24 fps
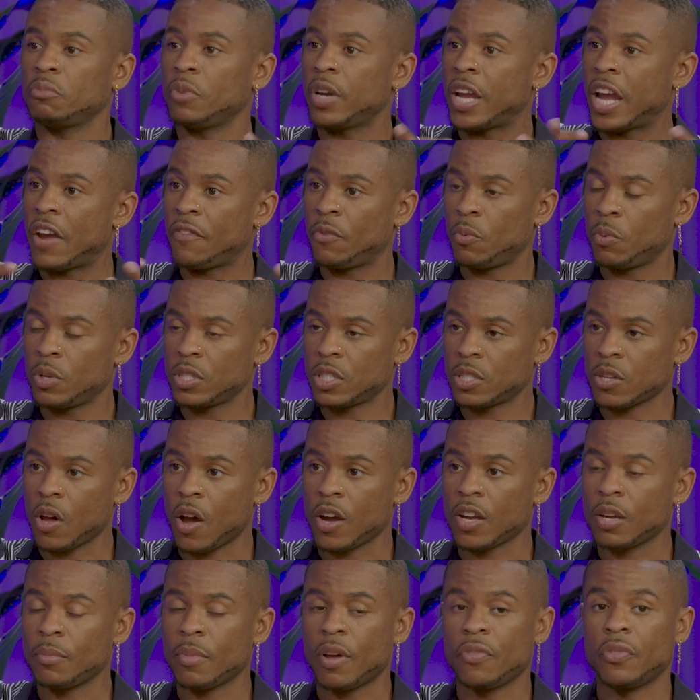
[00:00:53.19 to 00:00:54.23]
Everyone's
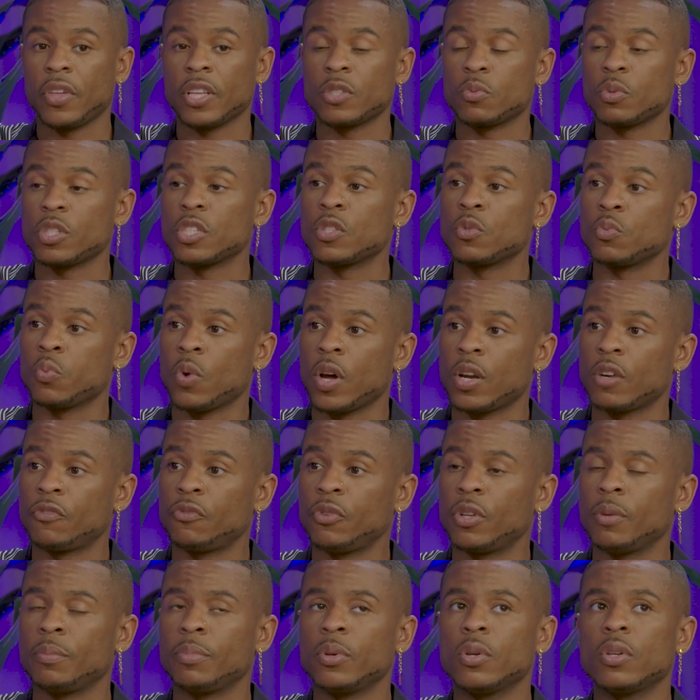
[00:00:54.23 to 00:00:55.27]
talking about things, which is
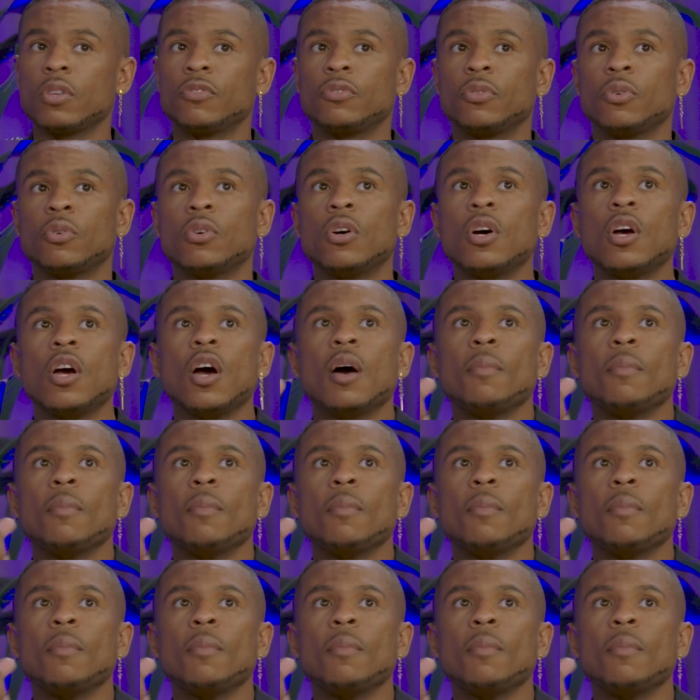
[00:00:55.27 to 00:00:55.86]
wonderful and beautiful.